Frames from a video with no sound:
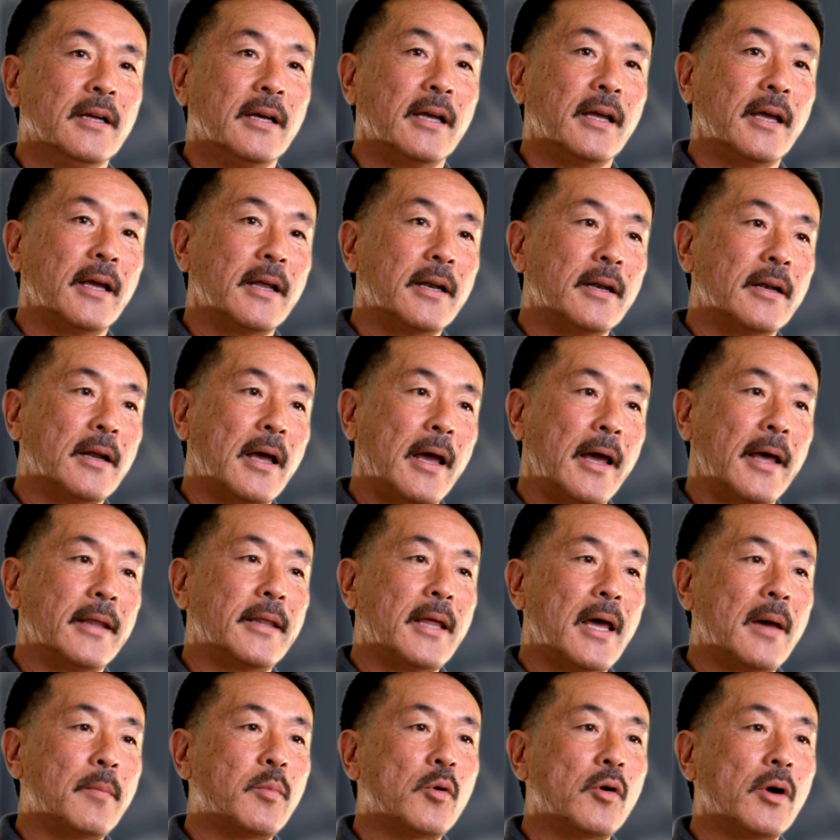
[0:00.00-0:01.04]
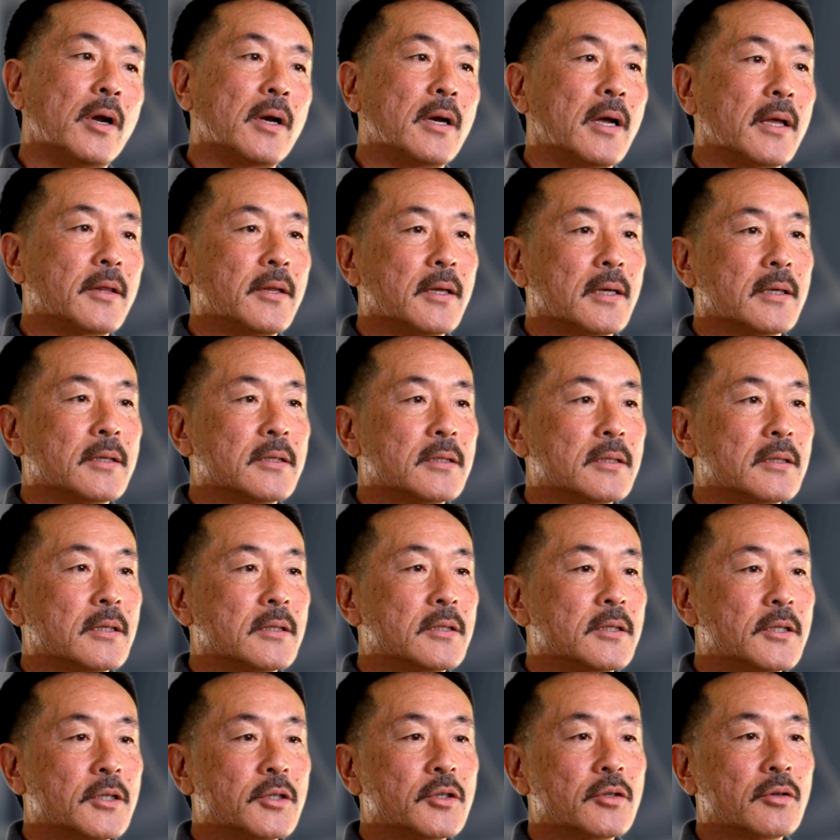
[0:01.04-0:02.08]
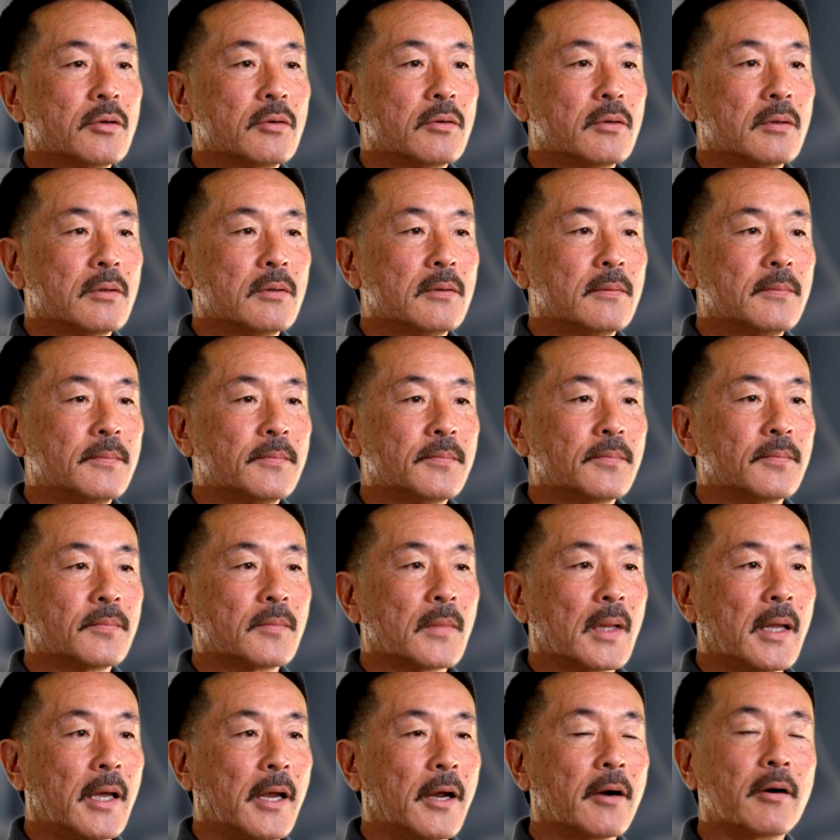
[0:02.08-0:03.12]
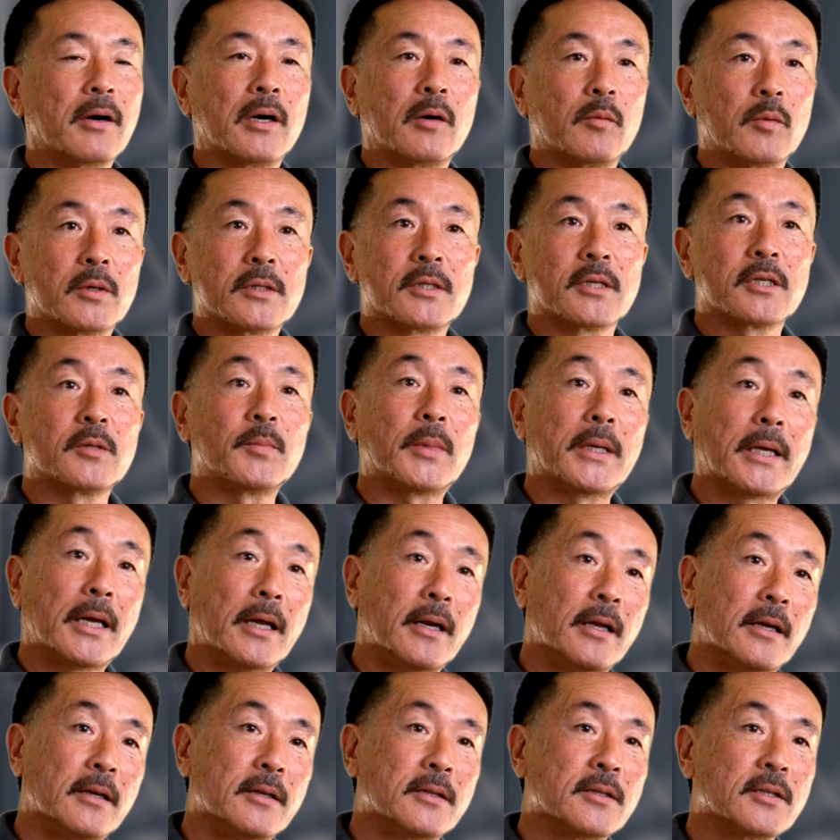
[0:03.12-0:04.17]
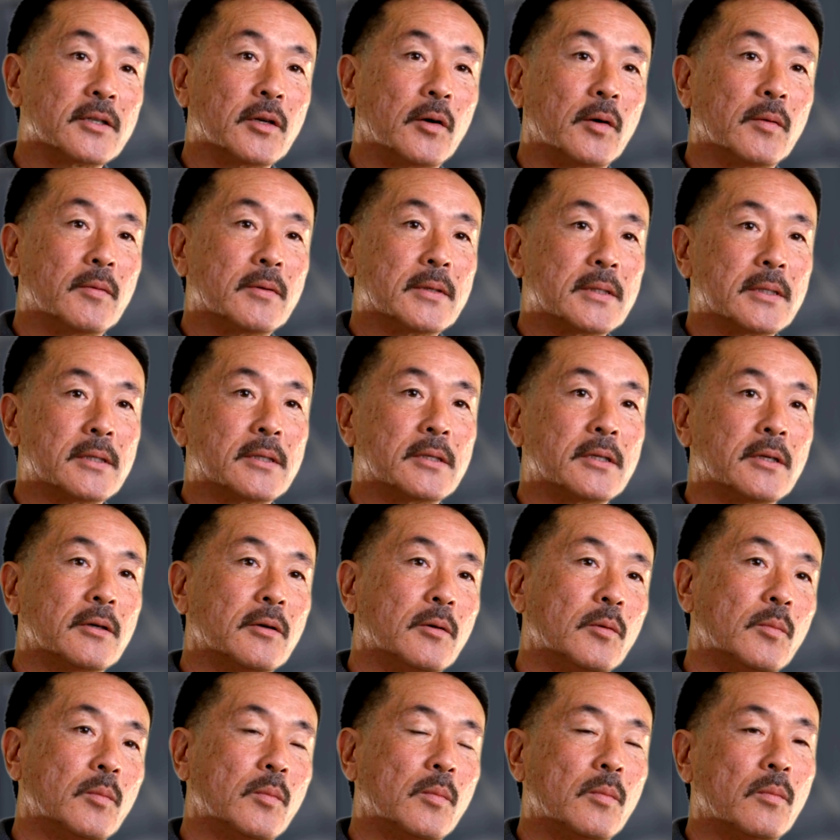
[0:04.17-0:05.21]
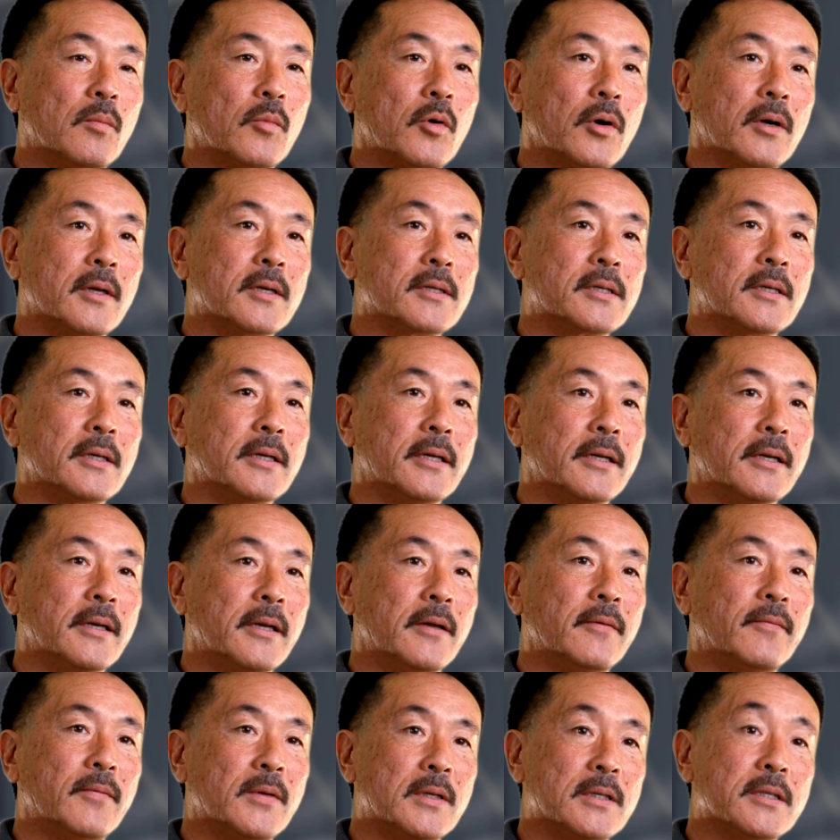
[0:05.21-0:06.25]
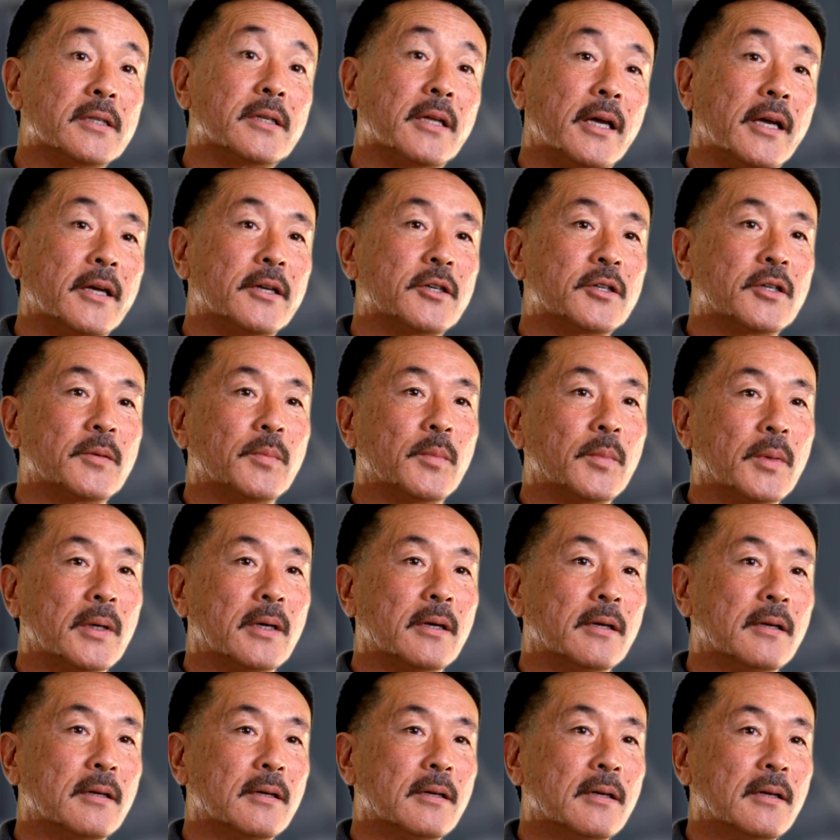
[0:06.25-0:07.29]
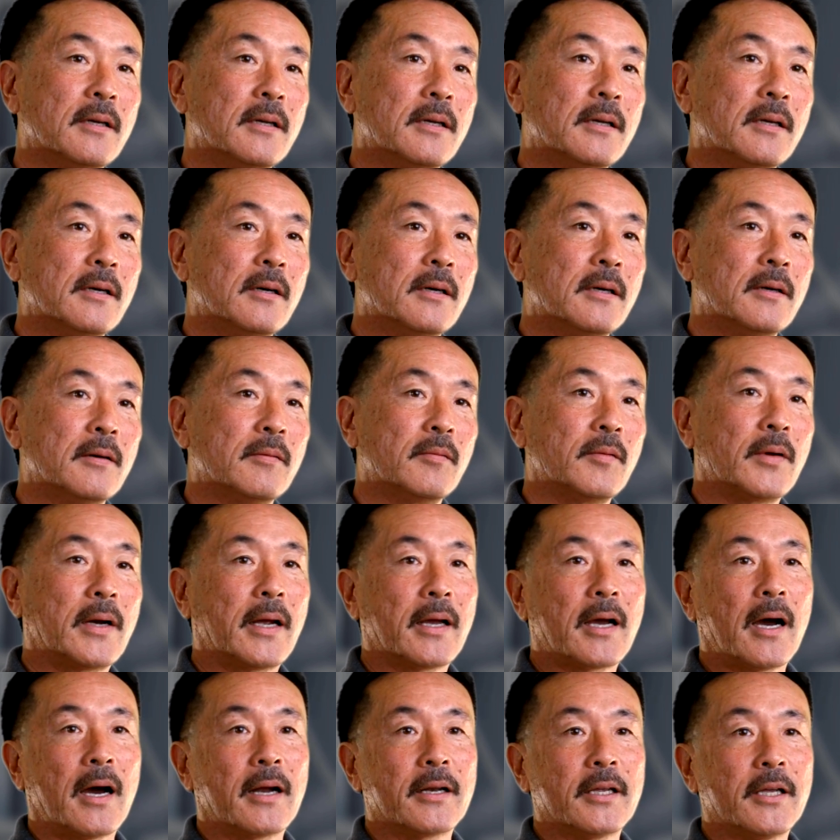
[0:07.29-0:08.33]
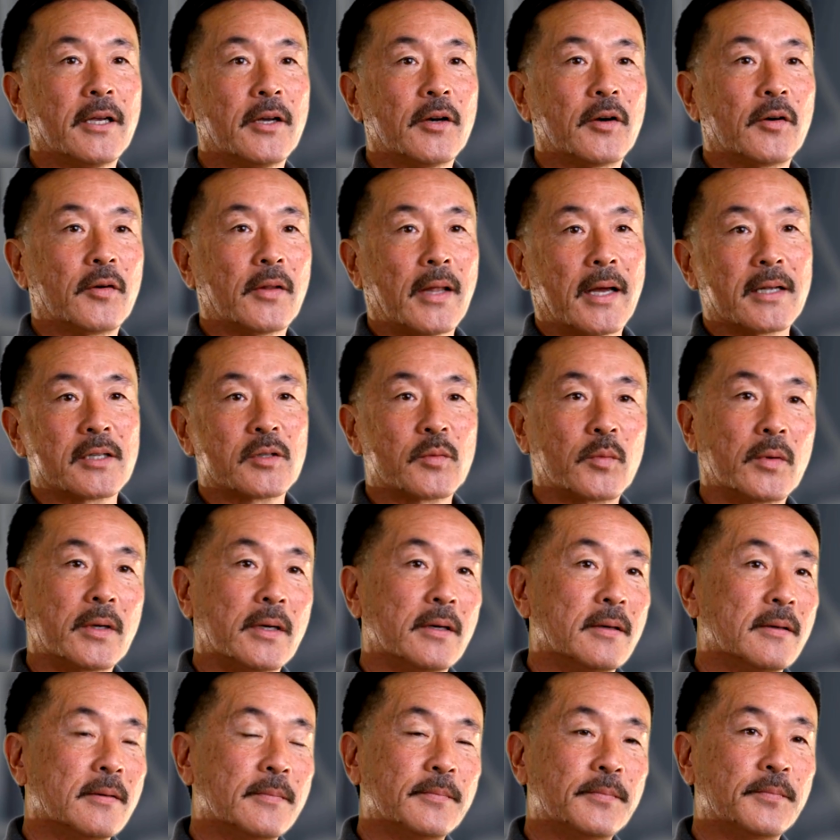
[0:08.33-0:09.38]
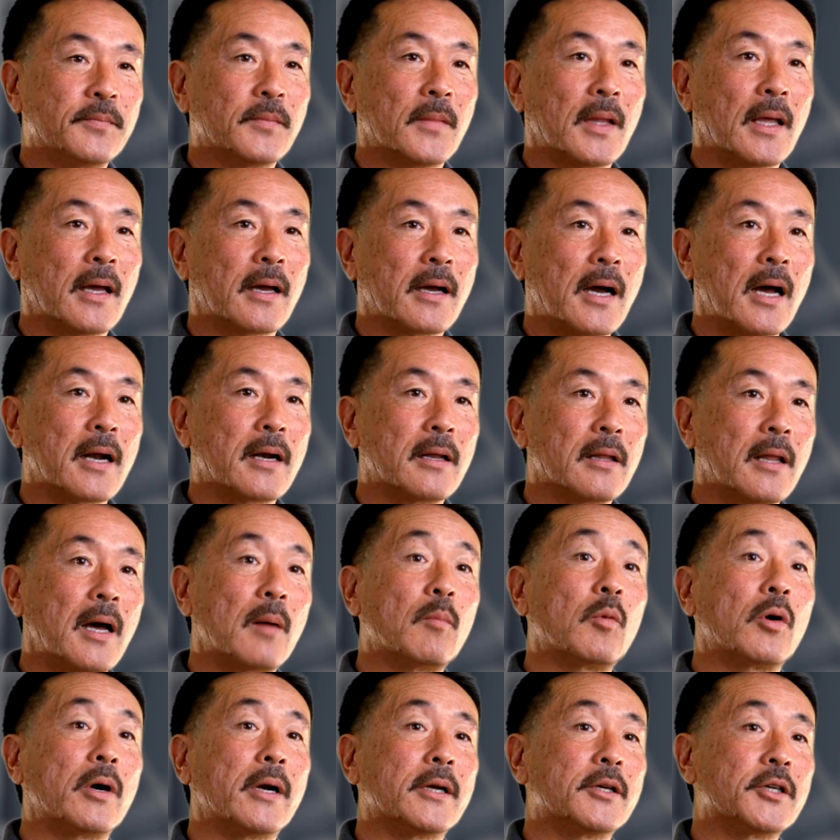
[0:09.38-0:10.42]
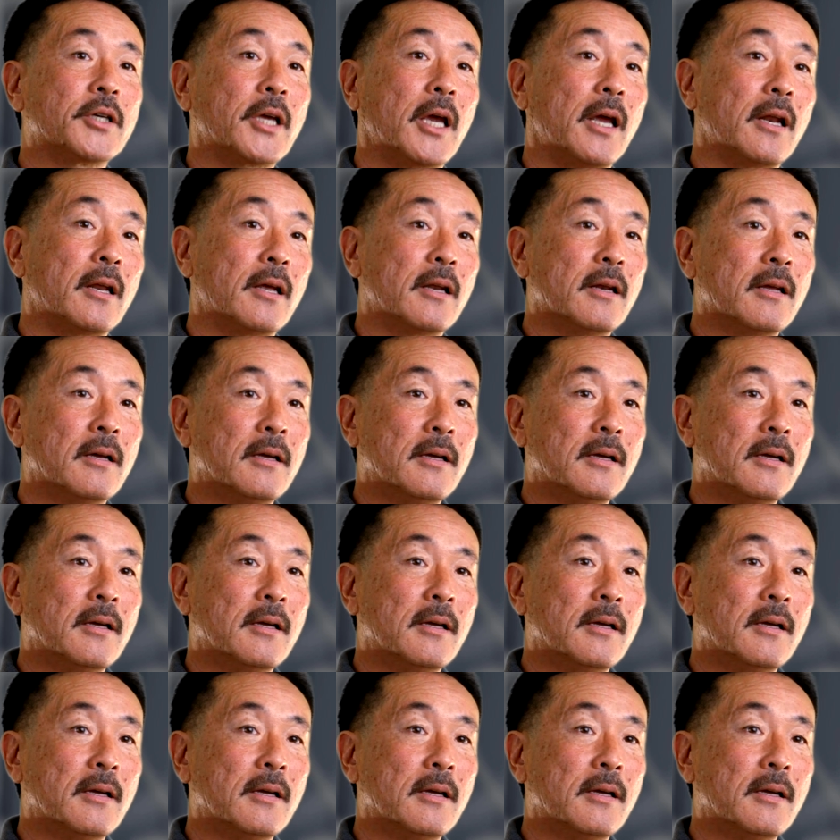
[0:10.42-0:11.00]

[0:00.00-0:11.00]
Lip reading: And at that point, I think the digital era was just beginning, so it was still more or less in the infant stage. But when I got here, that's when I got a lot more educated.